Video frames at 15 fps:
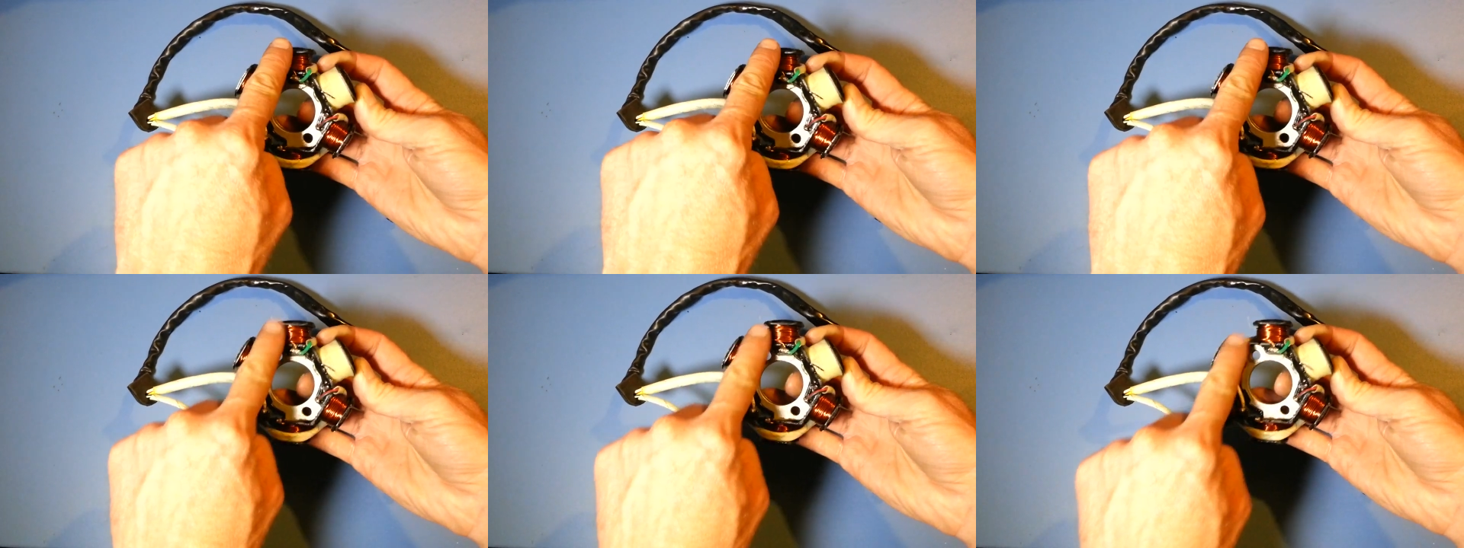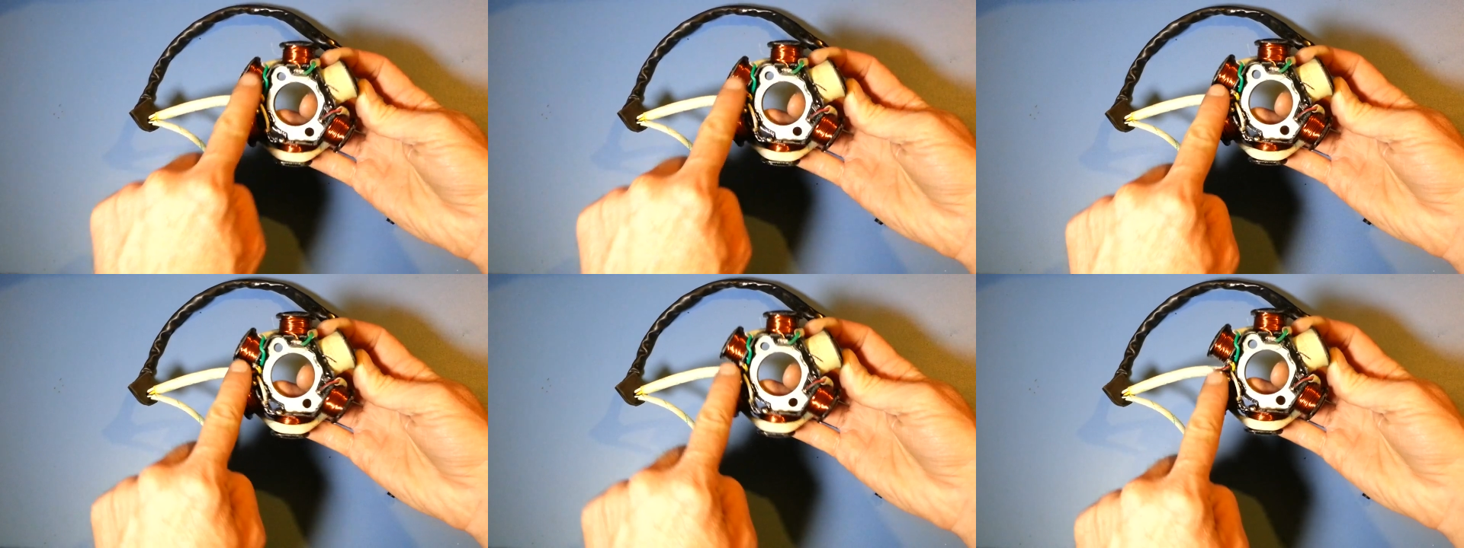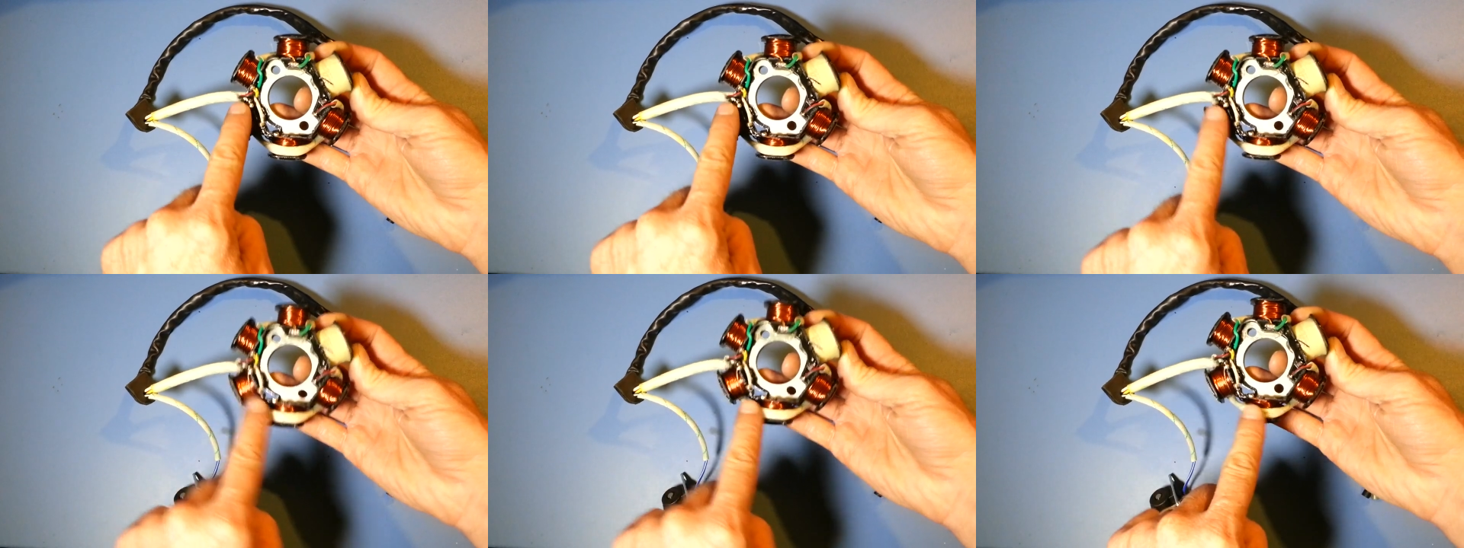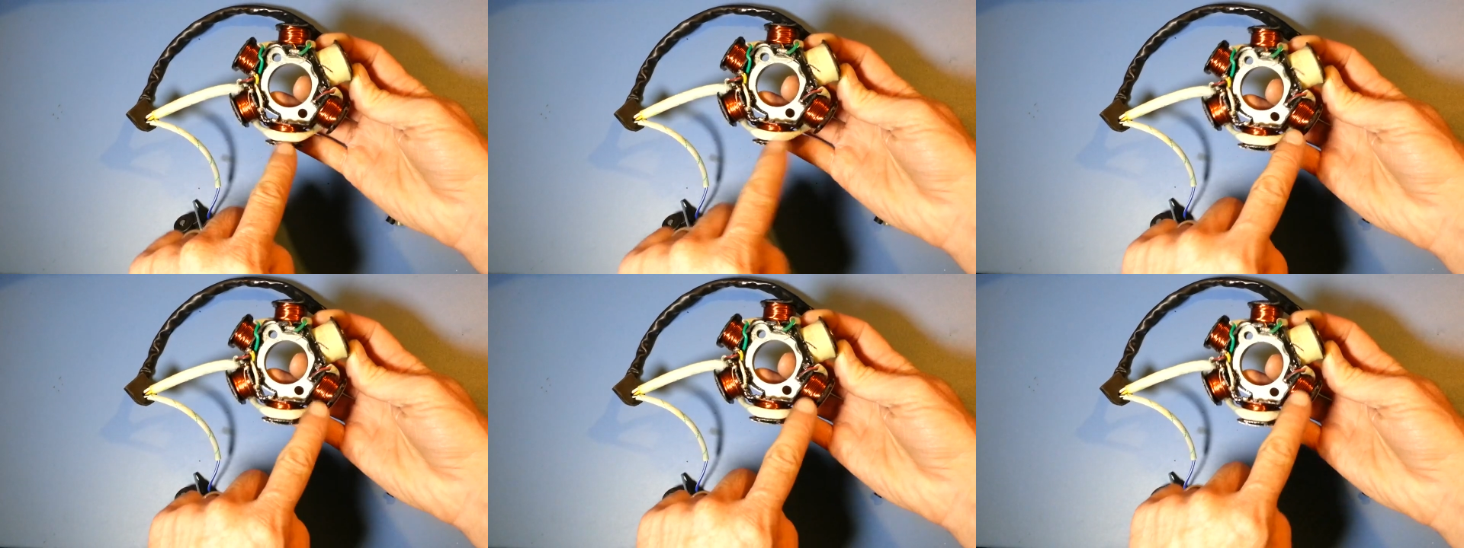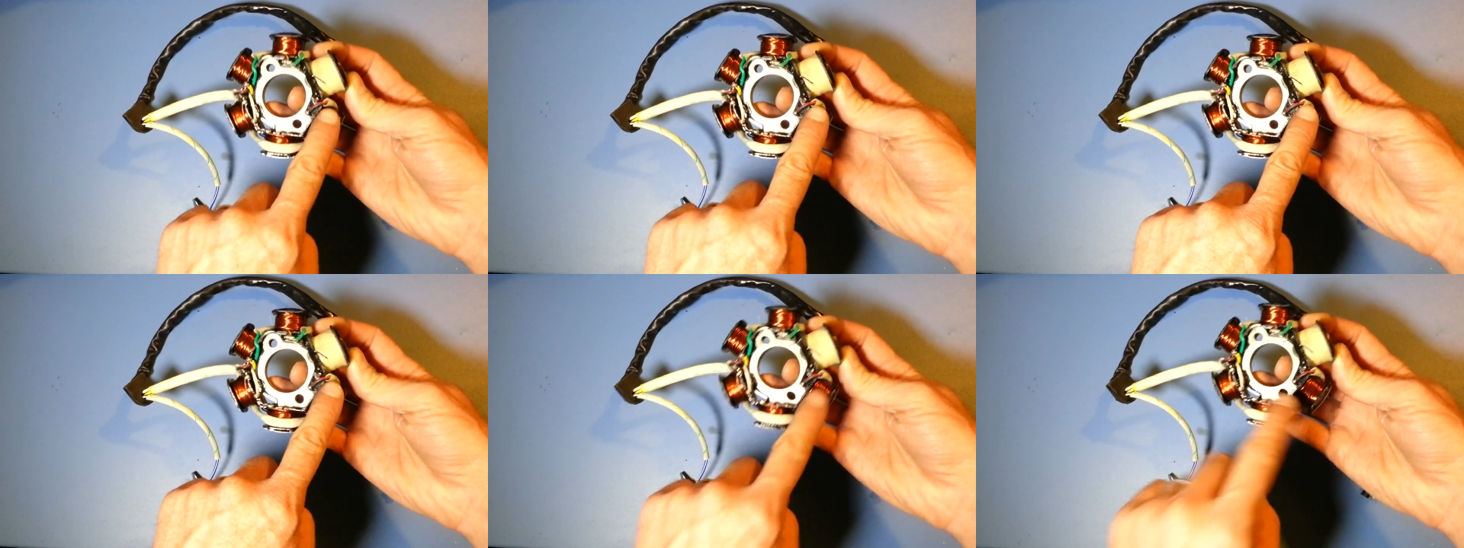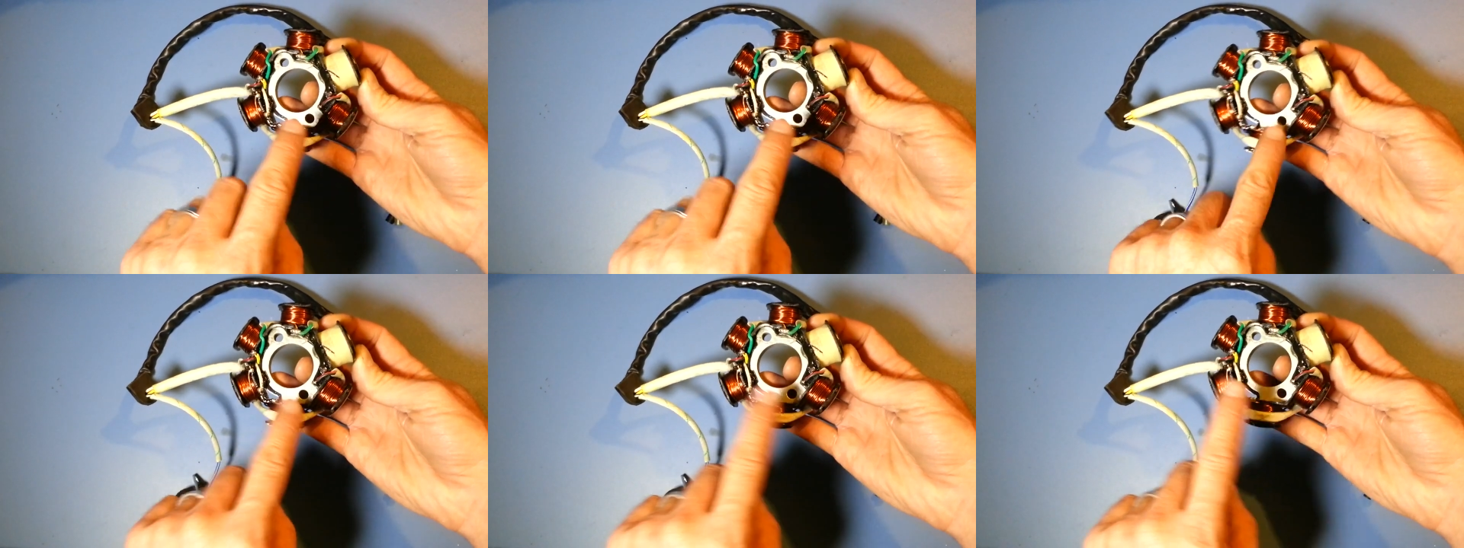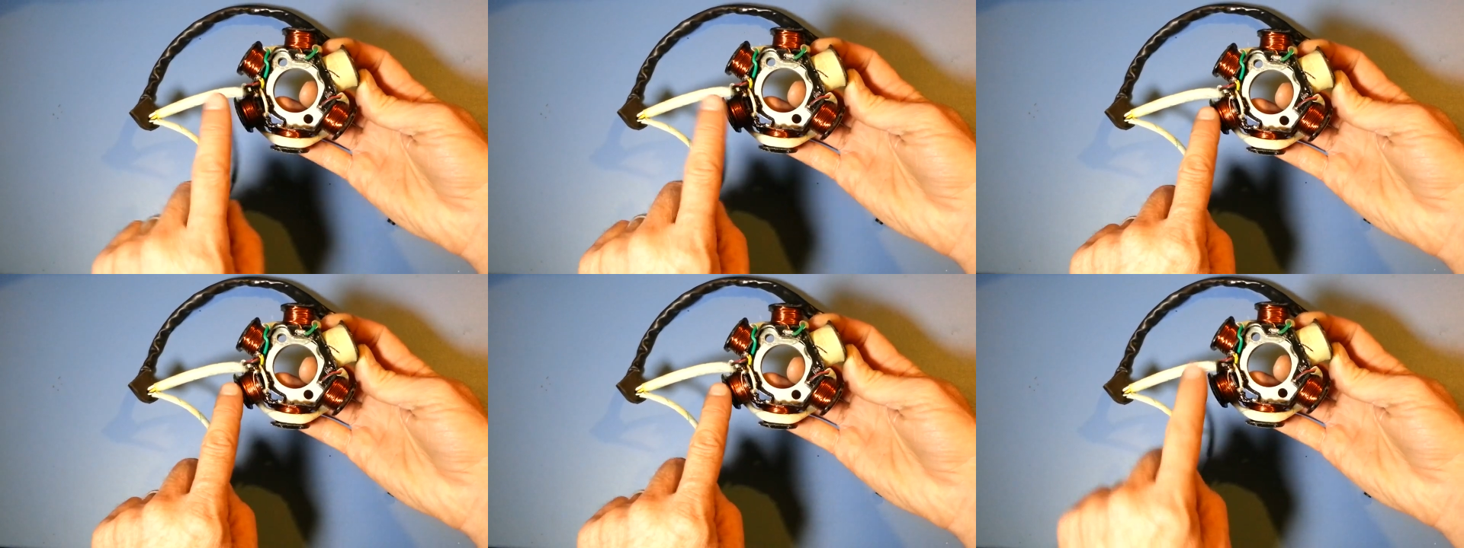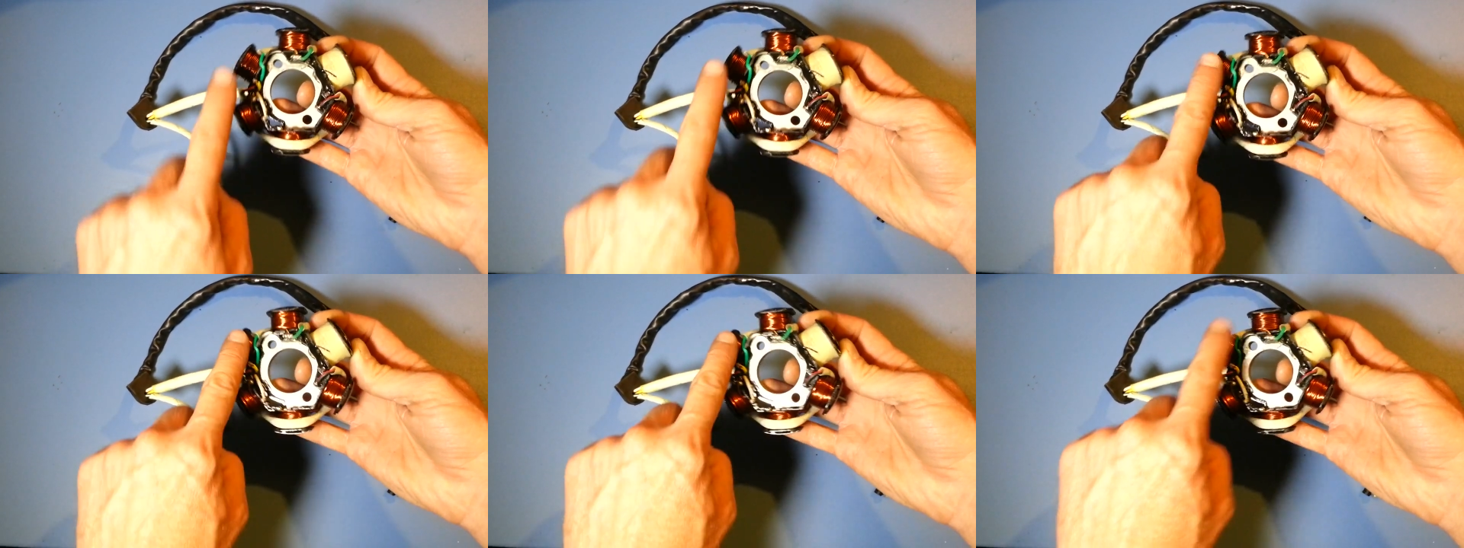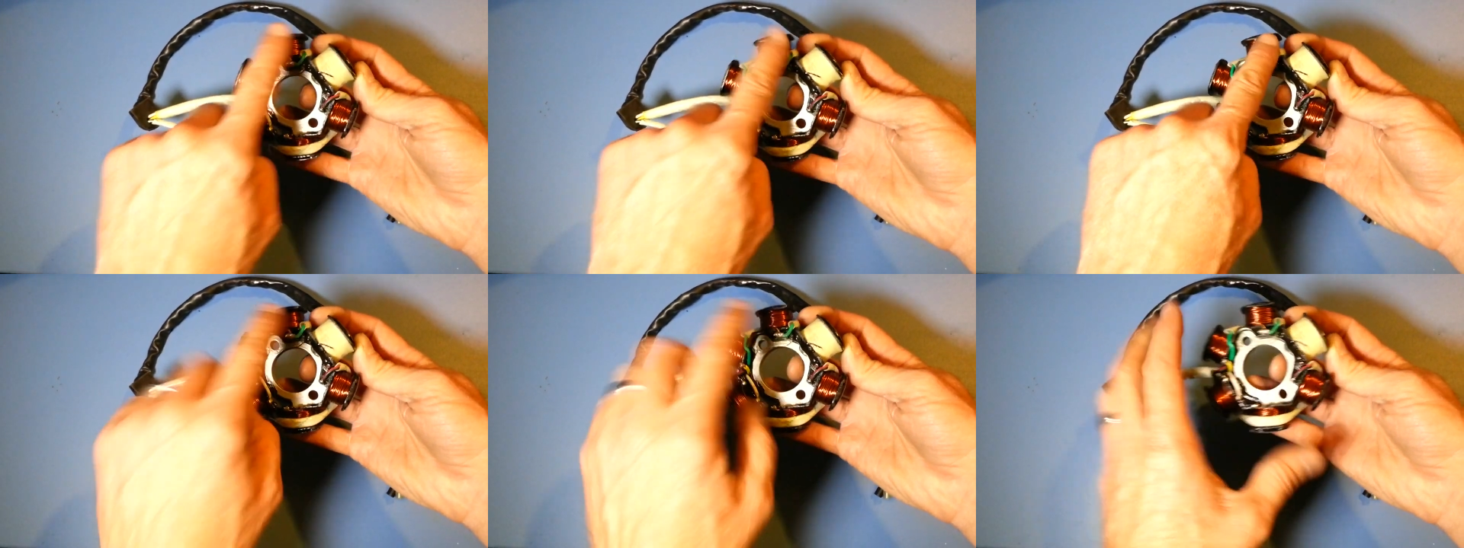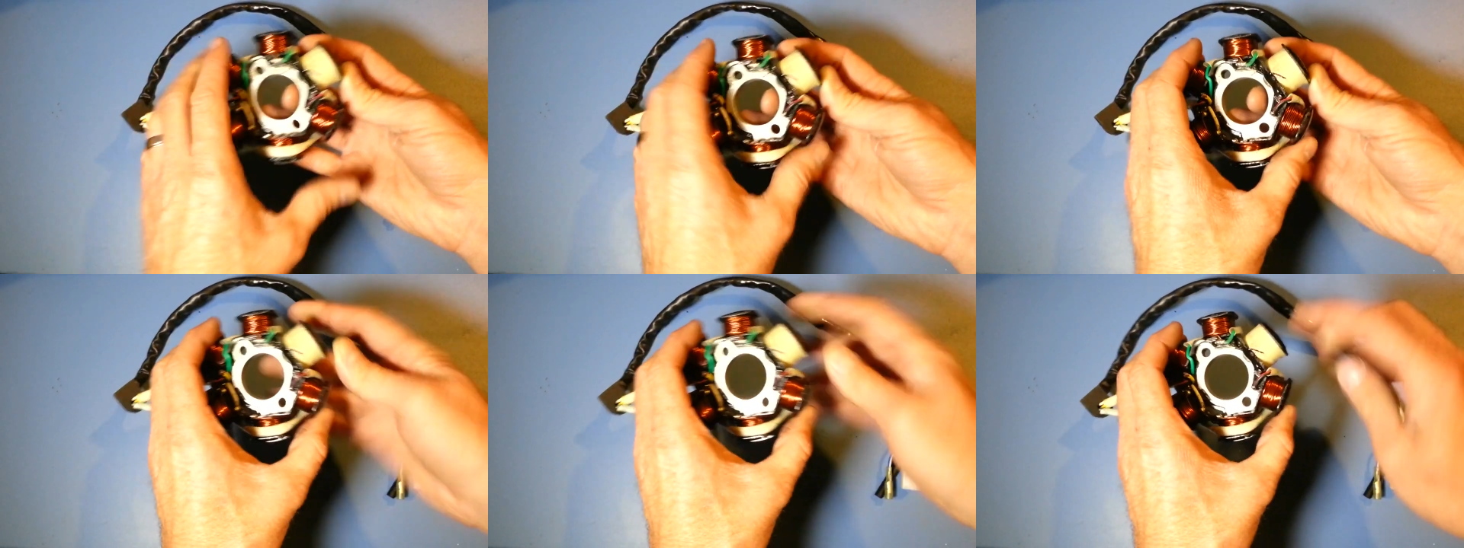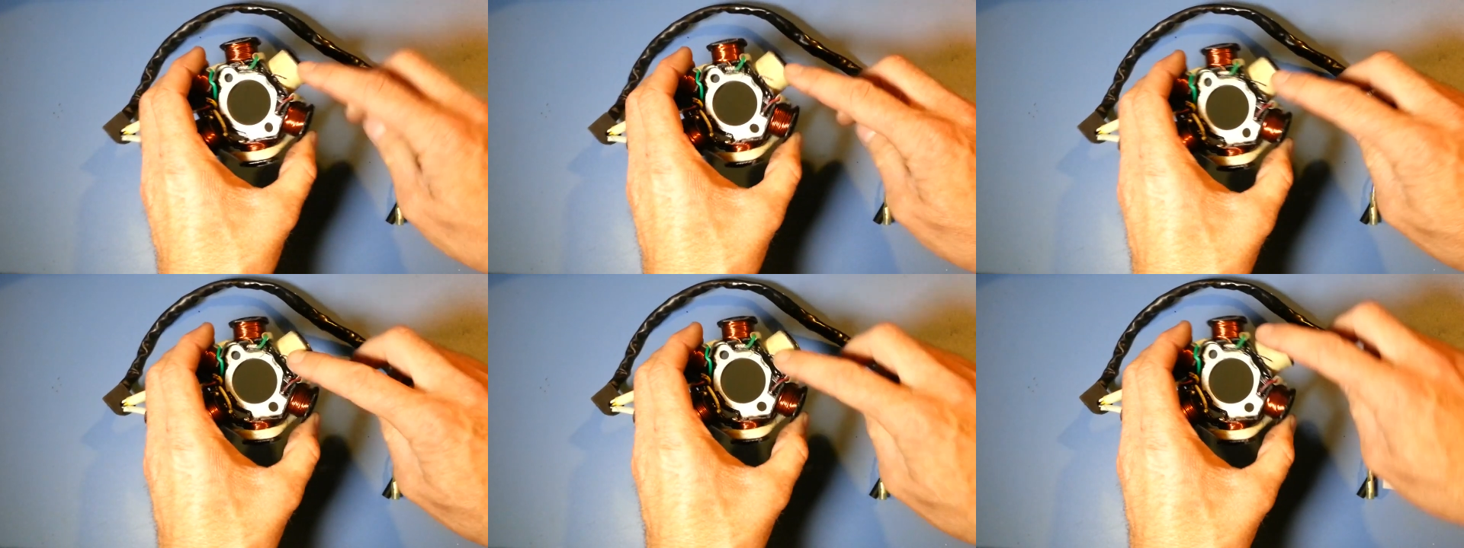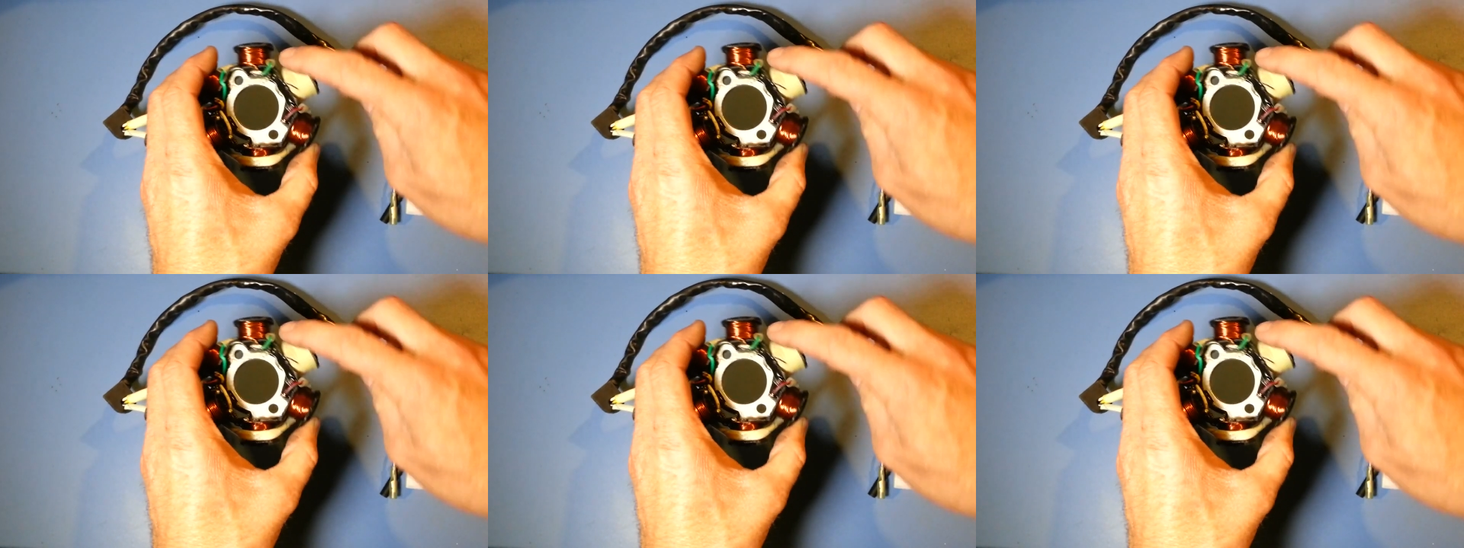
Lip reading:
[unreadable: no face in view]